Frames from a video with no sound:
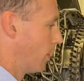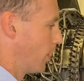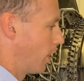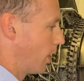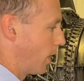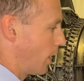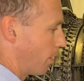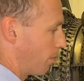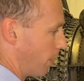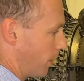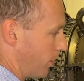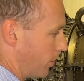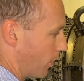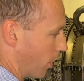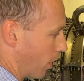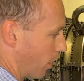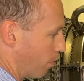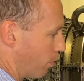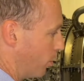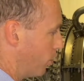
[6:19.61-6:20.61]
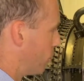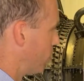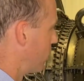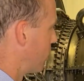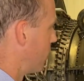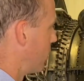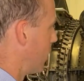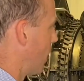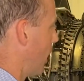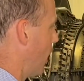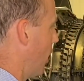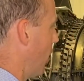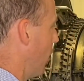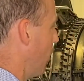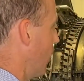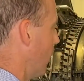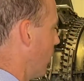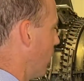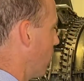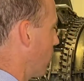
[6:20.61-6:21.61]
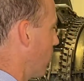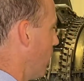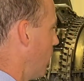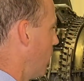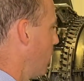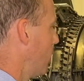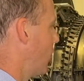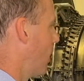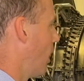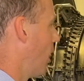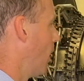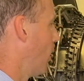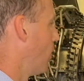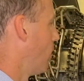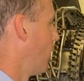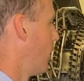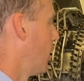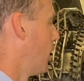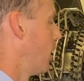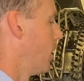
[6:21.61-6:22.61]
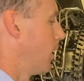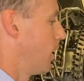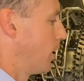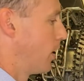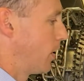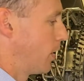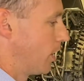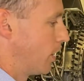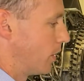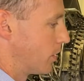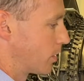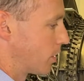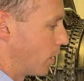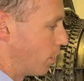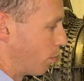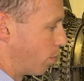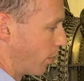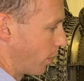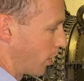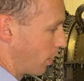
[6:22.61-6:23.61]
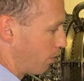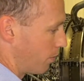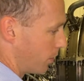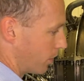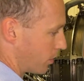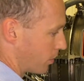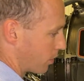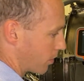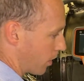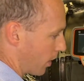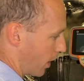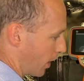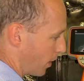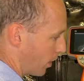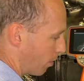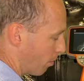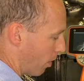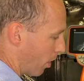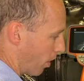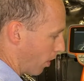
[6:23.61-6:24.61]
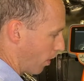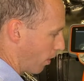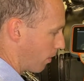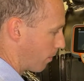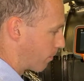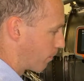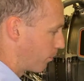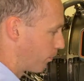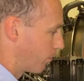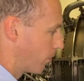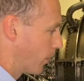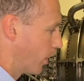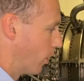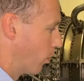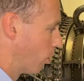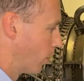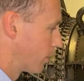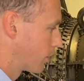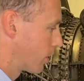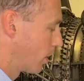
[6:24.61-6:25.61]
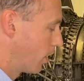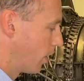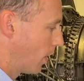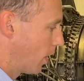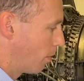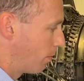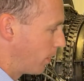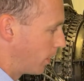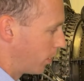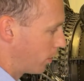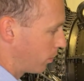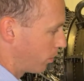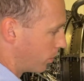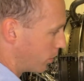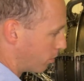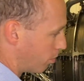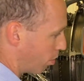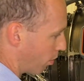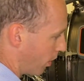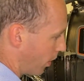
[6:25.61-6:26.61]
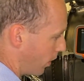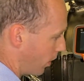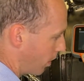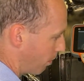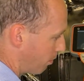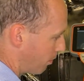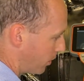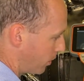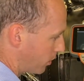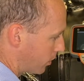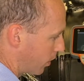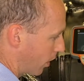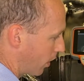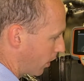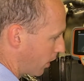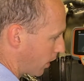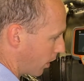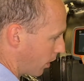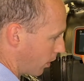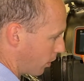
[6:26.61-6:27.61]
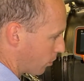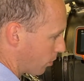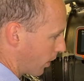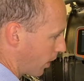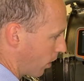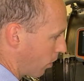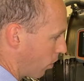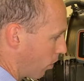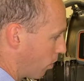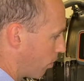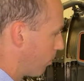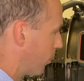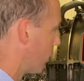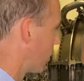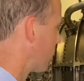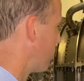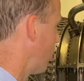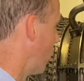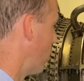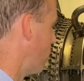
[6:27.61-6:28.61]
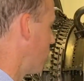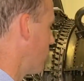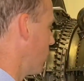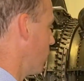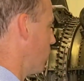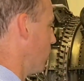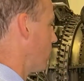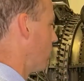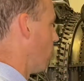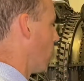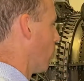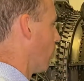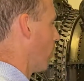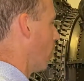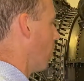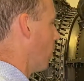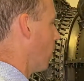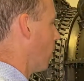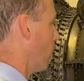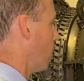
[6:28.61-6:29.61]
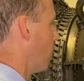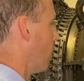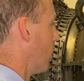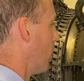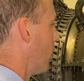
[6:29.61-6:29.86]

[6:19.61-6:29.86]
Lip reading: then I have my Dark Boost tile here. So I hit that, it's going to bring up this slider bar. And what it's going to allow me to do is brighten up these dark areas without overexposing this foreground.